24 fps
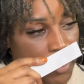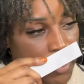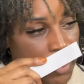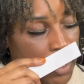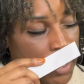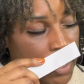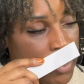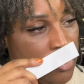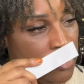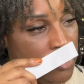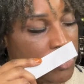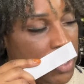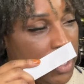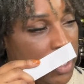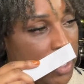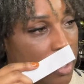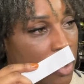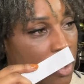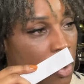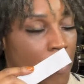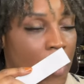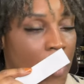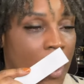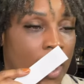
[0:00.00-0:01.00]
And you're thinking,
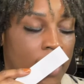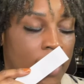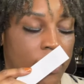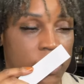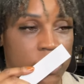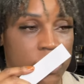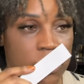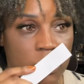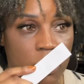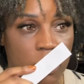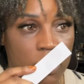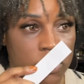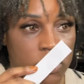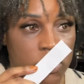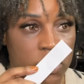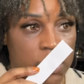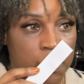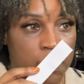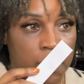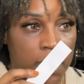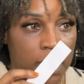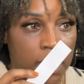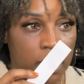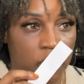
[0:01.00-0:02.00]
oh my God, this is going to
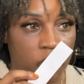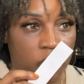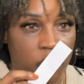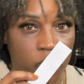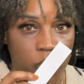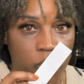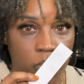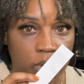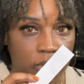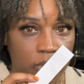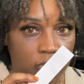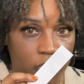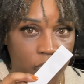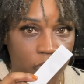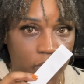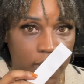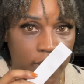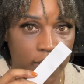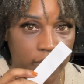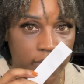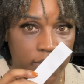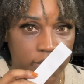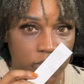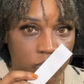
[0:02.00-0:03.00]
just be a fruity
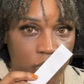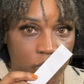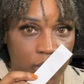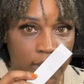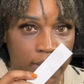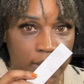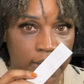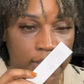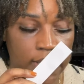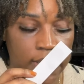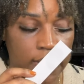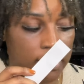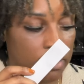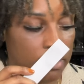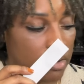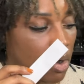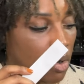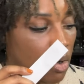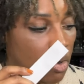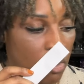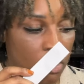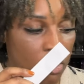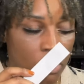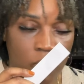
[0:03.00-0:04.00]
fragrance, right?
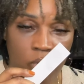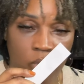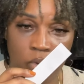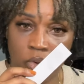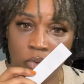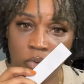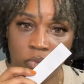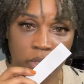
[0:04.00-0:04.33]
No.